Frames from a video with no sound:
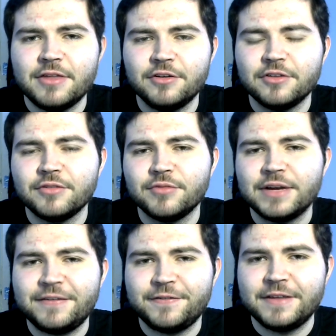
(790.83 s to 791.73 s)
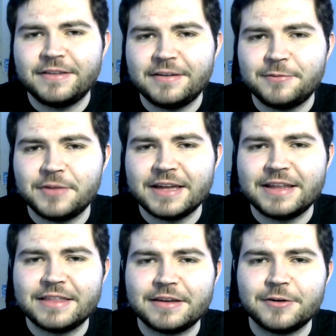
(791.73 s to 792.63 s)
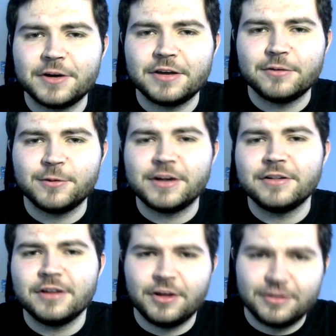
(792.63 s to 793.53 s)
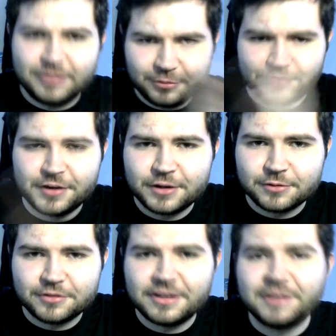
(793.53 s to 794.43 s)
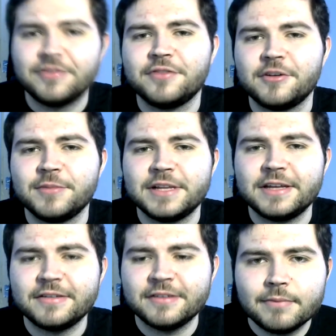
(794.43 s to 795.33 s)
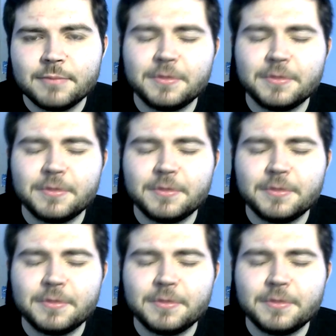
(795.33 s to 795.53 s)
that doesn't really fit in with anything quite as well until the final scene of the film at least.